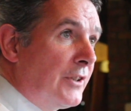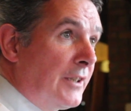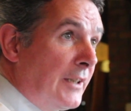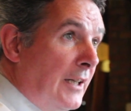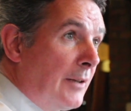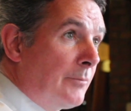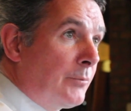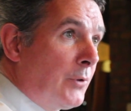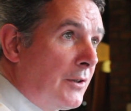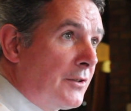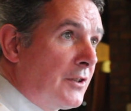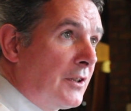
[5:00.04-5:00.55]
to
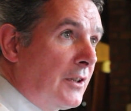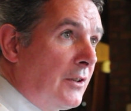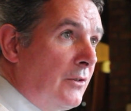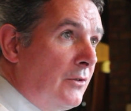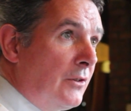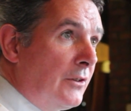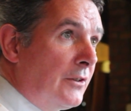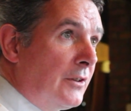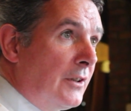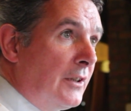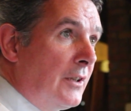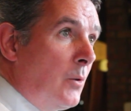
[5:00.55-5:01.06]
get
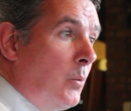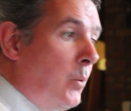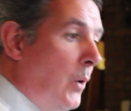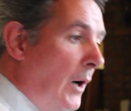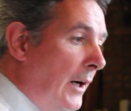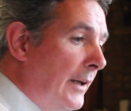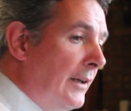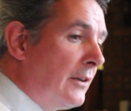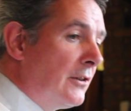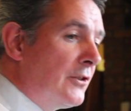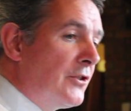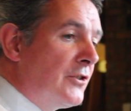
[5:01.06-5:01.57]
prosecuted?
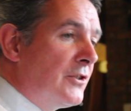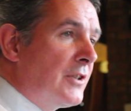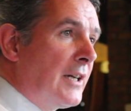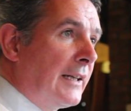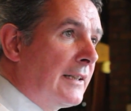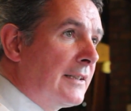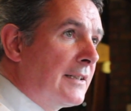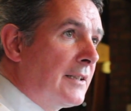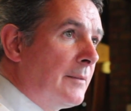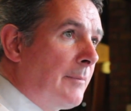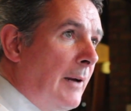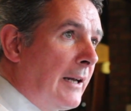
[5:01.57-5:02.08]
Why aren't you
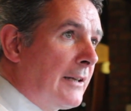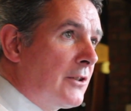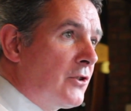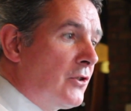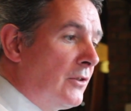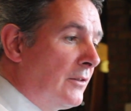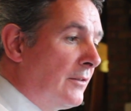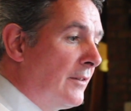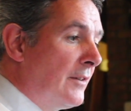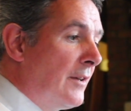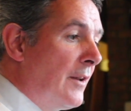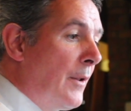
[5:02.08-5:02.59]
taking some action?